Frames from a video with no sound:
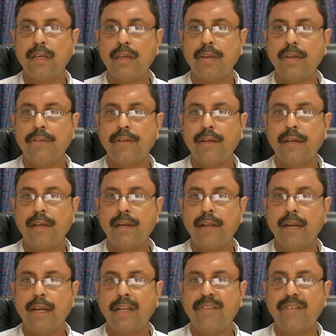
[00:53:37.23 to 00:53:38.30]
Is there any
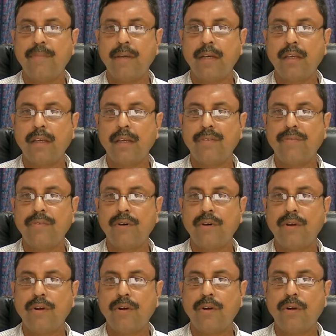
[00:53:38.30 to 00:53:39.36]
negative marking
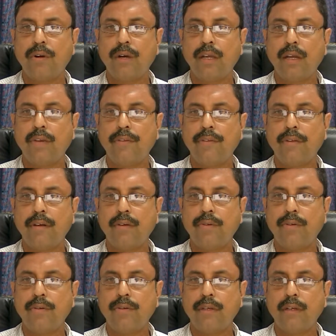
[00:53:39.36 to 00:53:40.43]
for wrongly answered
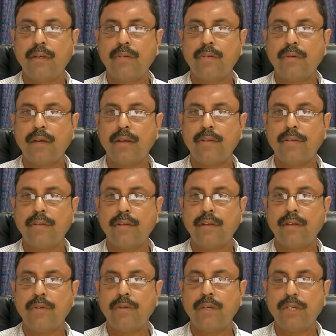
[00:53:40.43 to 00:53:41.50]
question, and what is the
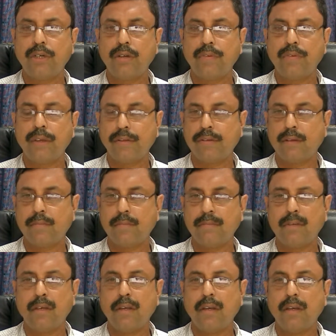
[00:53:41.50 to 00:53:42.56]
duration of exam?
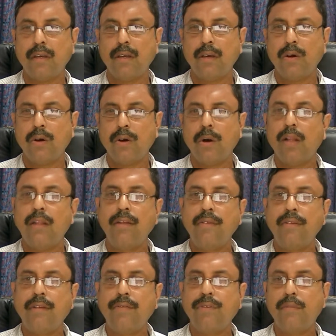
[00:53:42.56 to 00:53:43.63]
All this
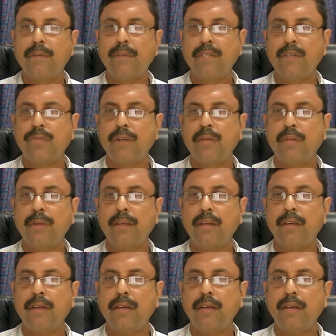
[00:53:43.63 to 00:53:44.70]
information will
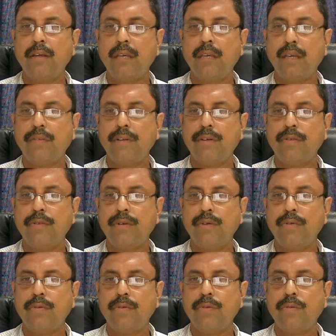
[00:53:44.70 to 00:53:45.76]
be given to
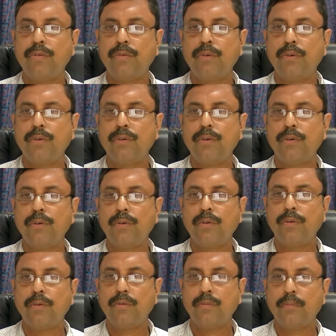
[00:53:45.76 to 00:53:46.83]
you
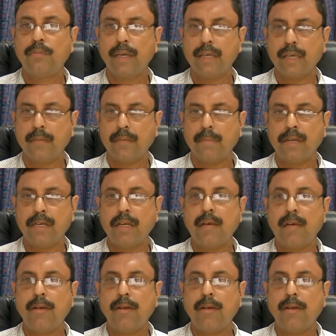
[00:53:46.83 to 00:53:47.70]
by NPTEL.